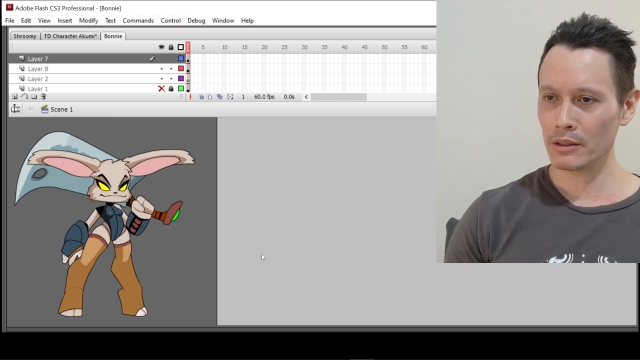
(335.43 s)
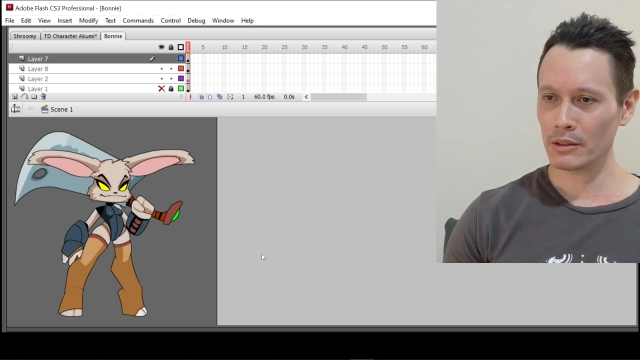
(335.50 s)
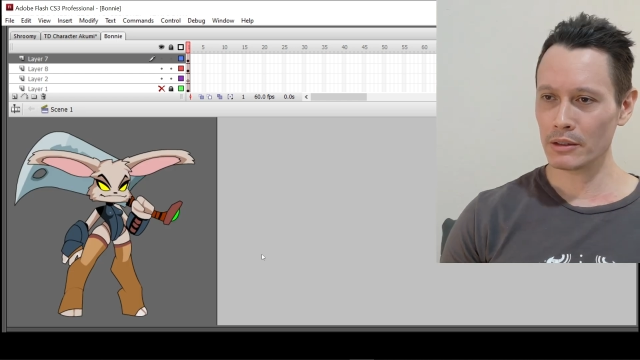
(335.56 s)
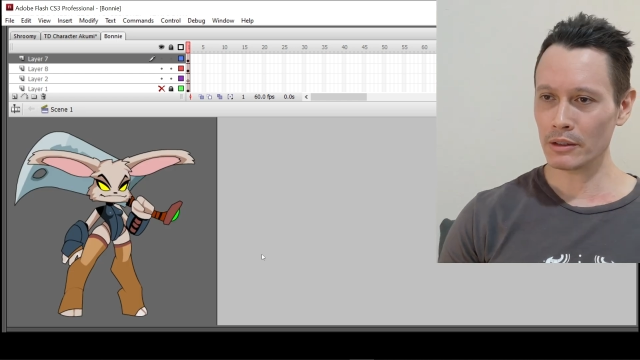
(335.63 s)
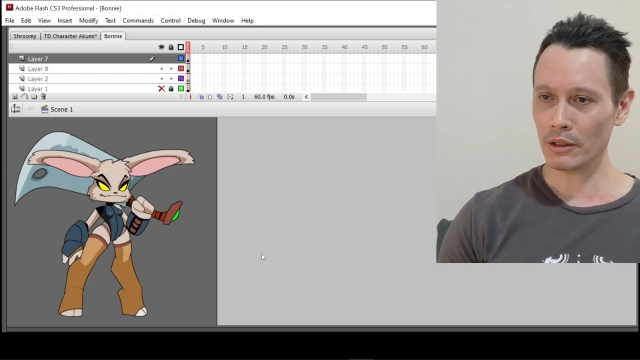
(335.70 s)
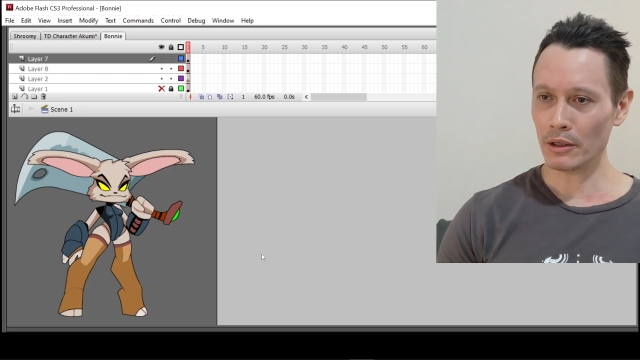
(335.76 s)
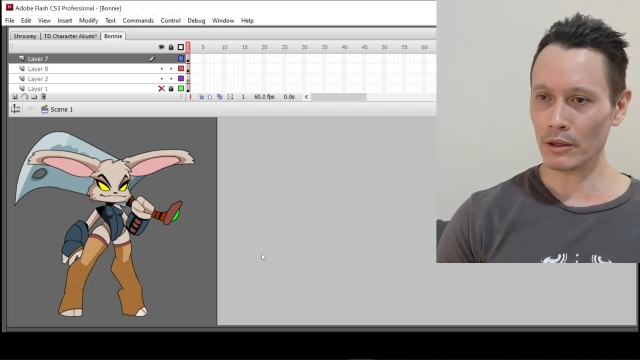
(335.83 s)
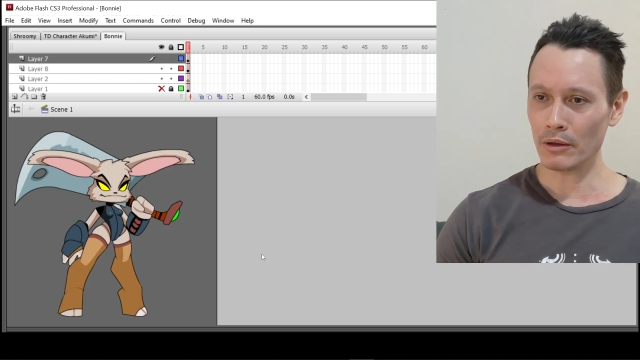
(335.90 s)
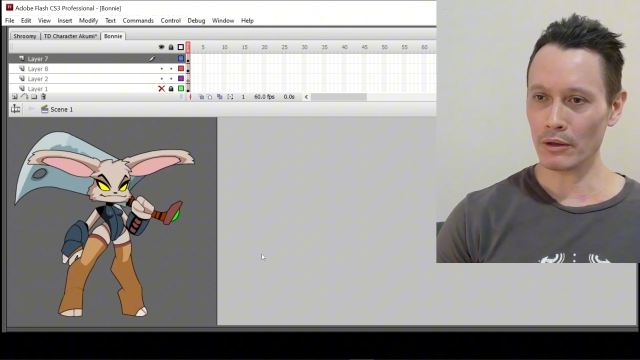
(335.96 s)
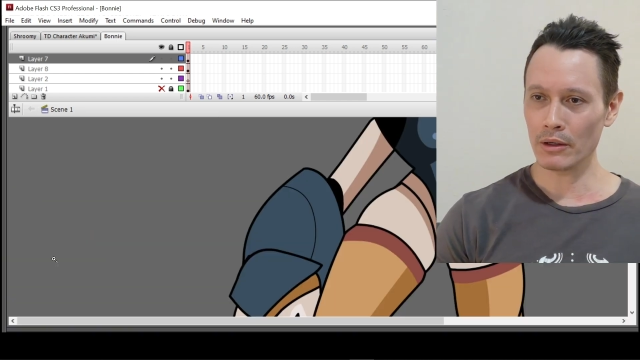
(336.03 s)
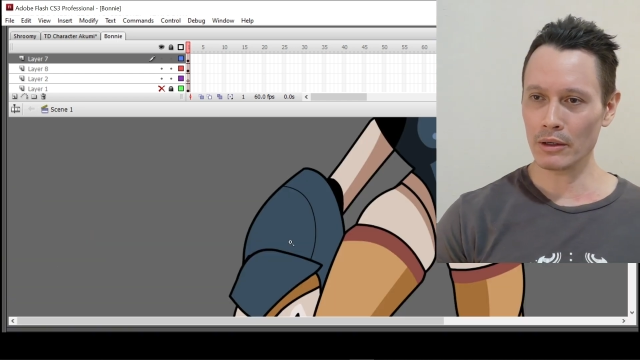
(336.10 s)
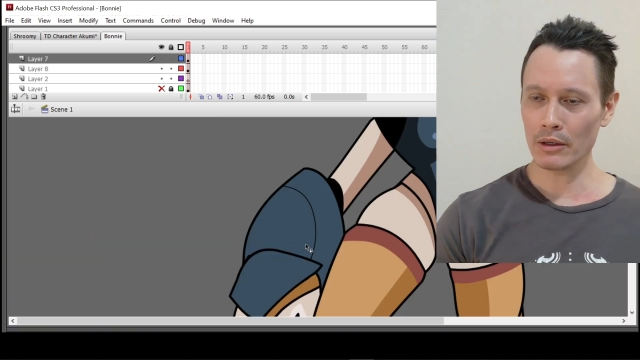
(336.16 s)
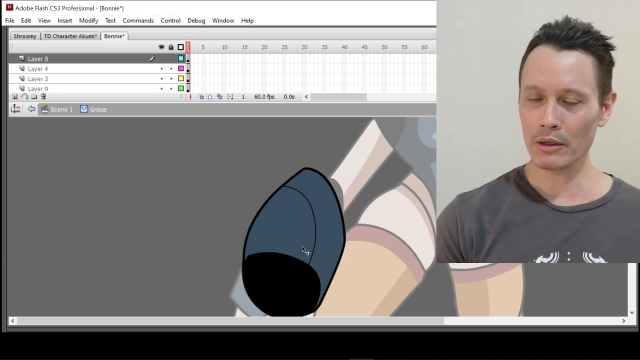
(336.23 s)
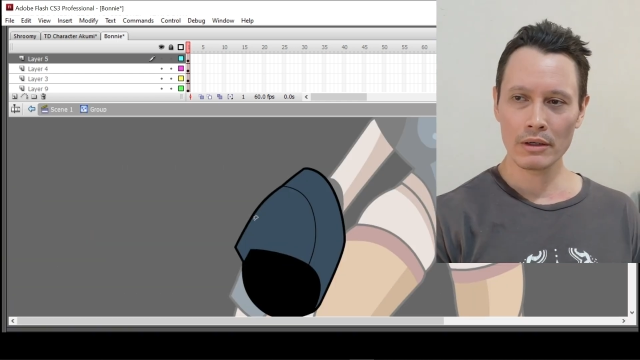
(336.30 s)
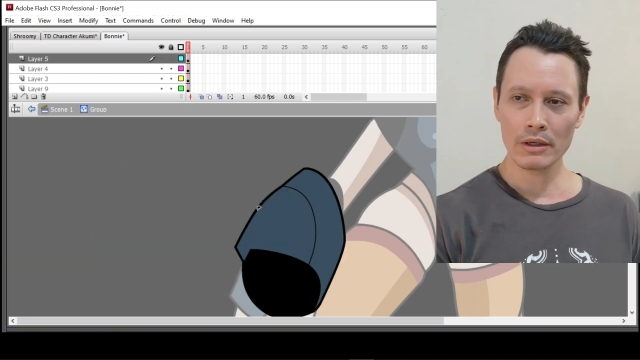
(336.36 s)
So
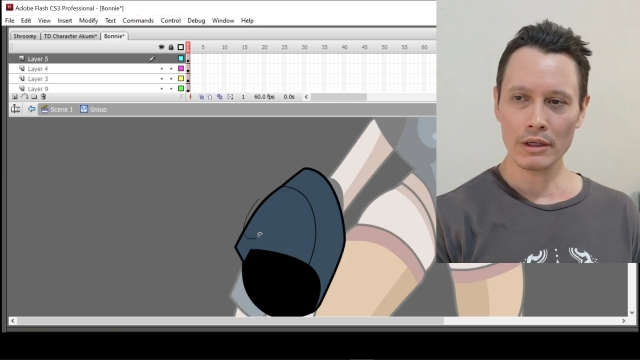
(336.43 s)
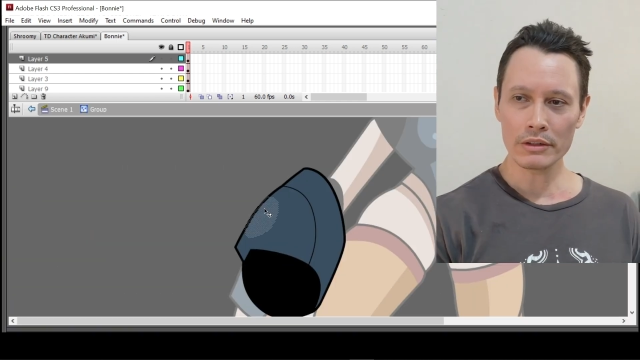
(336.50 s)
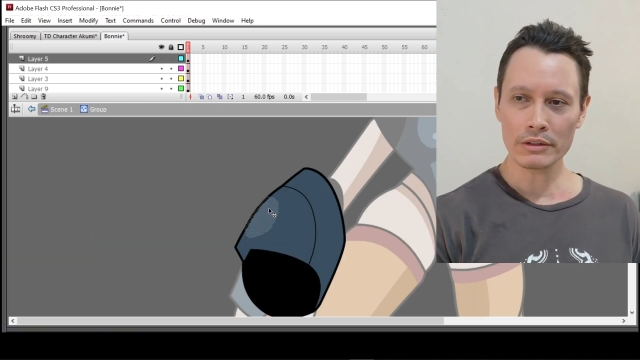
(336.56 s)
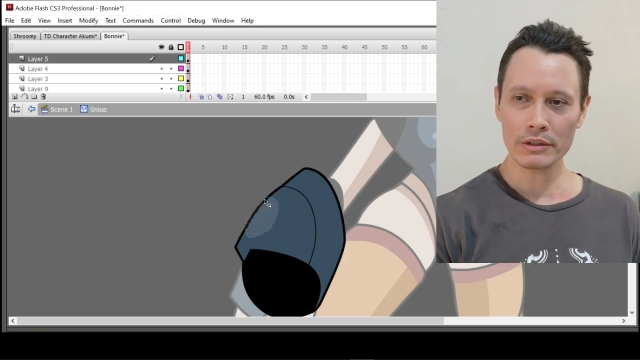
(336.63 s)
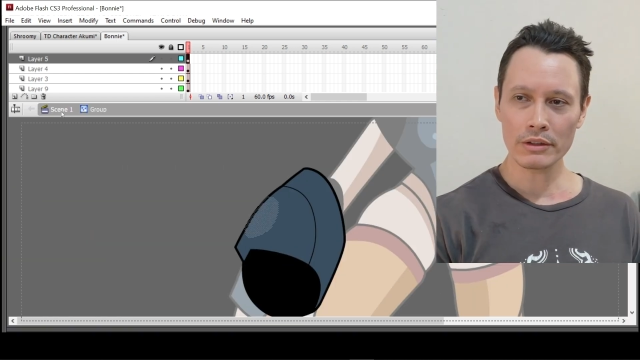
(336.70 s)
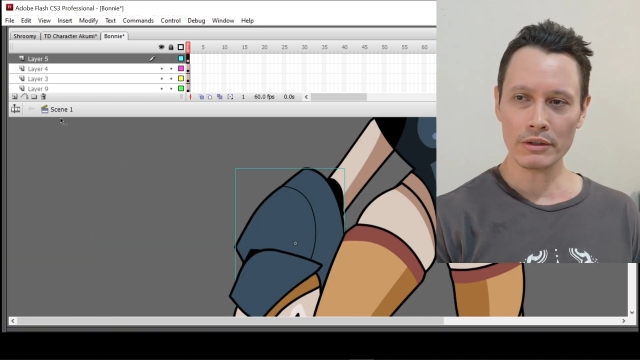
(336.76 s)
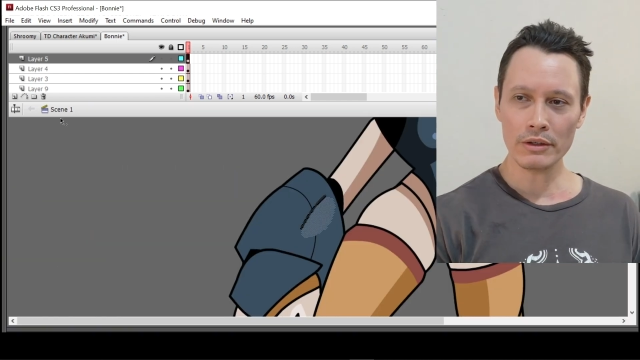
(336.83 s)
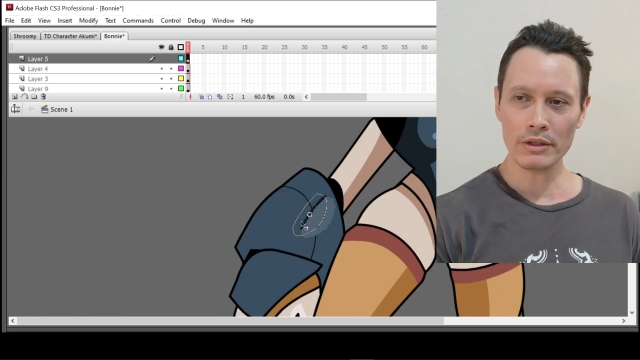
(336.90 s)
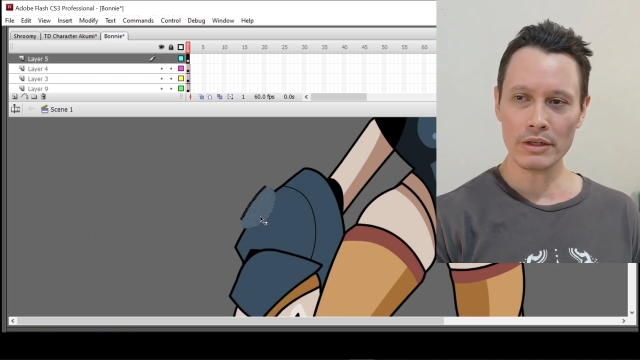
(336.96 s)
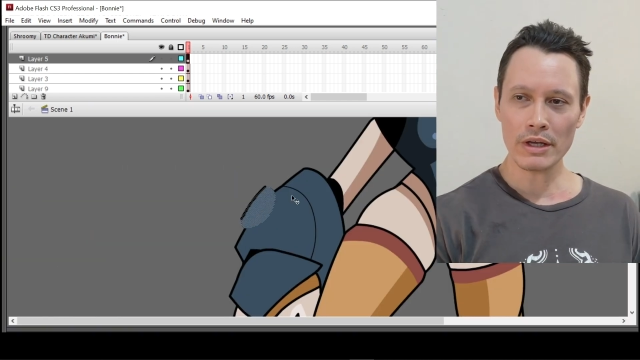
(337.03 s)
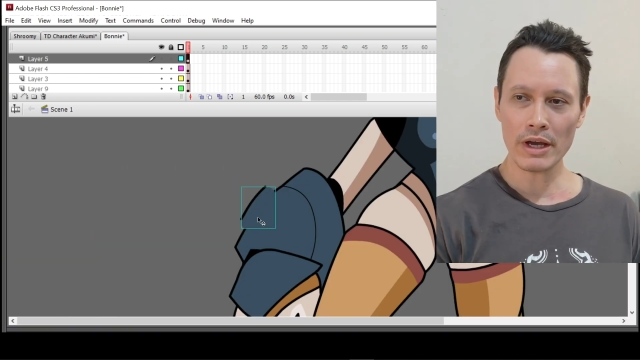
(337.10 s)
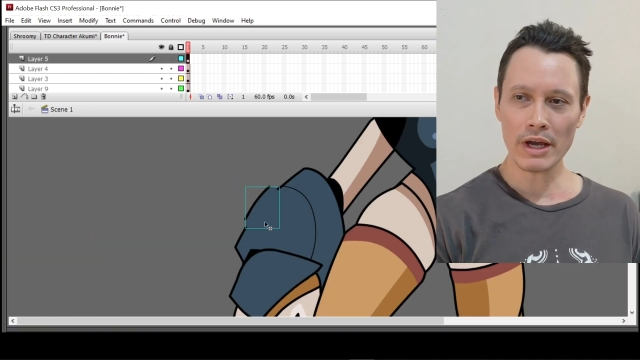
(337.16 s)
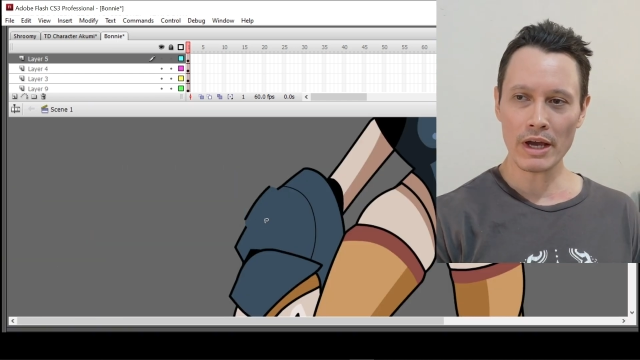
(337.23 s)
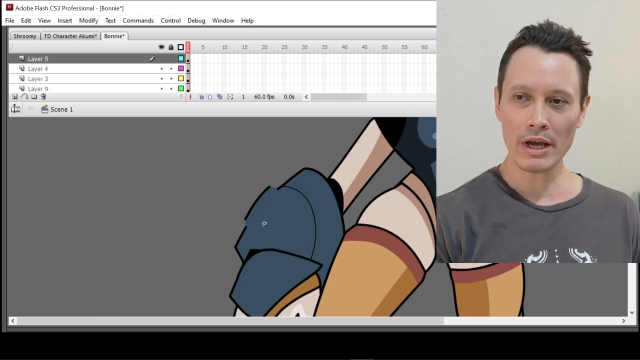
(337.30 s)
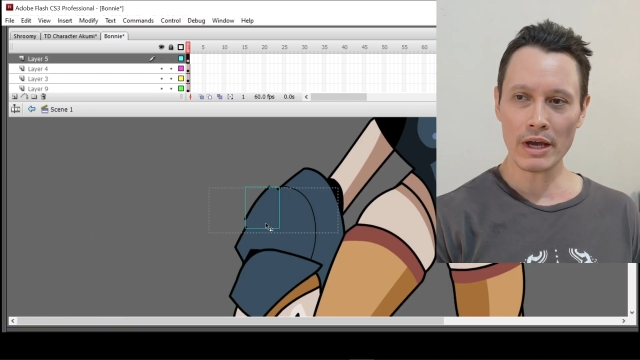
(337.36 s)
it's good to
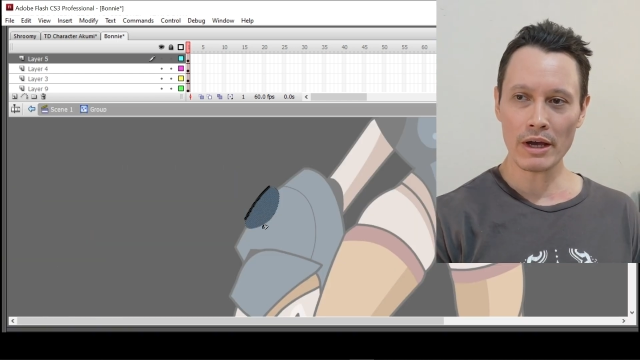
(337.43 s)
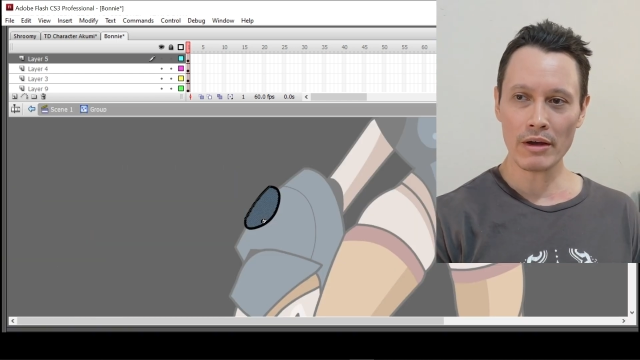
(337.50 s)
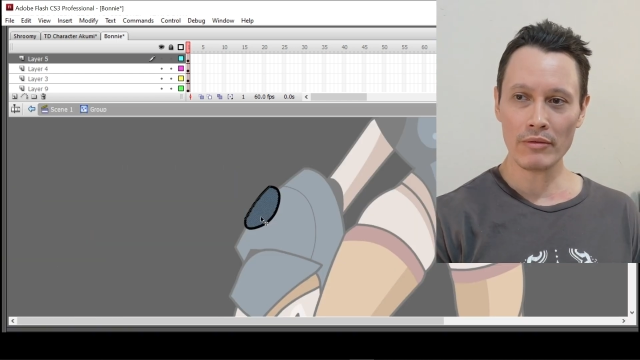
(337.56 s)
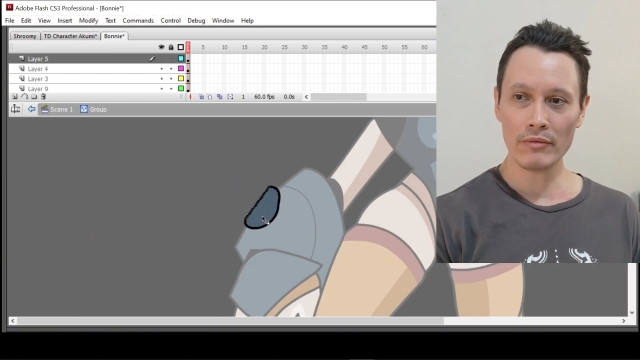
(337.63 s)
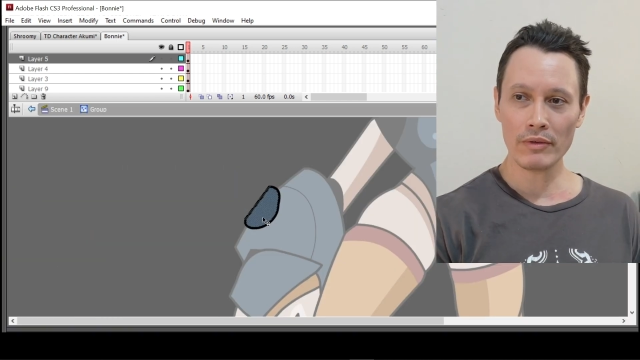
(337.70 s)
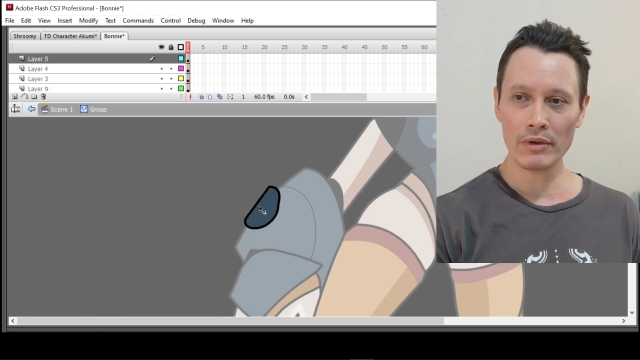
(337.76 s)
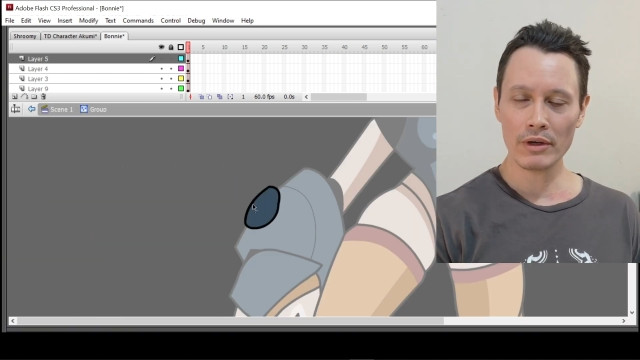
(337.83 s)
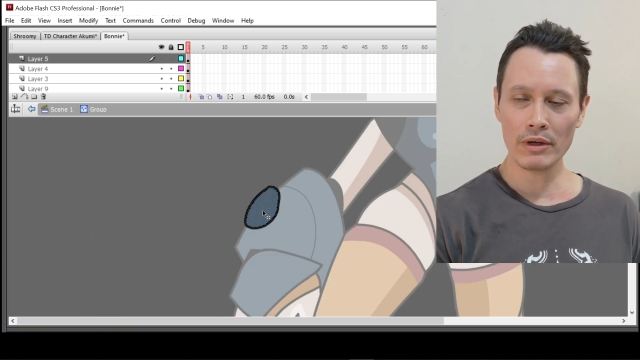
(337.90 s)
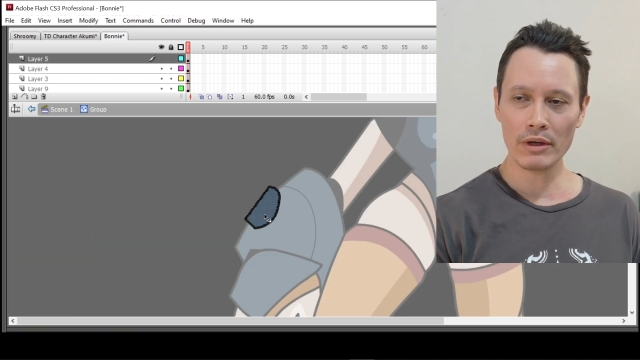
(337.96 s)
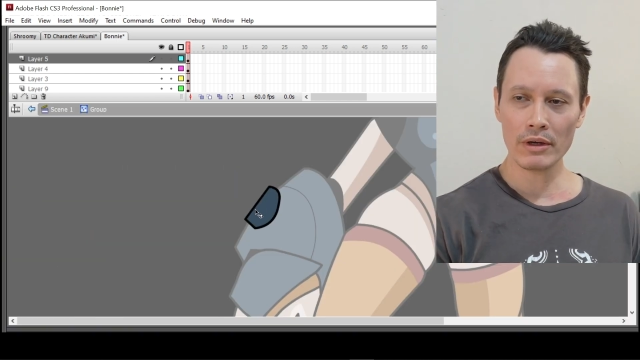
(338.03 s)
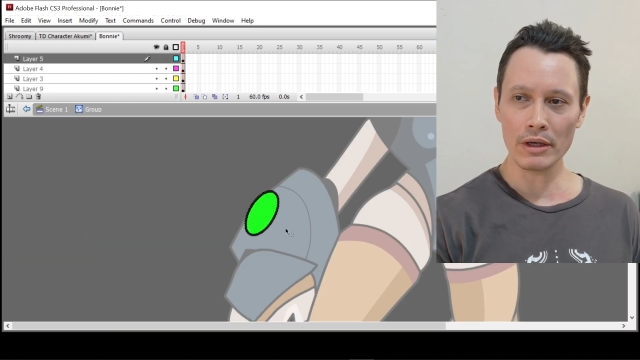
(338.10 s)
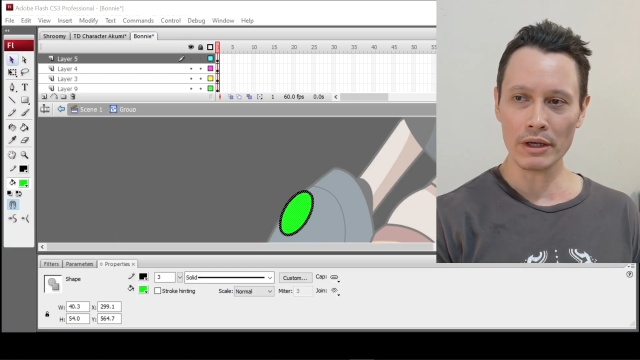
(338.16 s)
have a